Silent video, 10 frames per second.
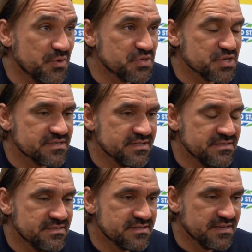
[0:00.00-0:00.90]
coaches.
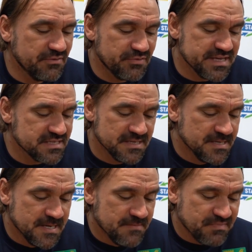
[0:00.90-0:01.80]
And uh, for that,
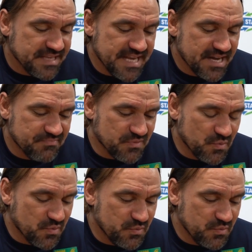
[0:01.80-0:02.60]
yeah,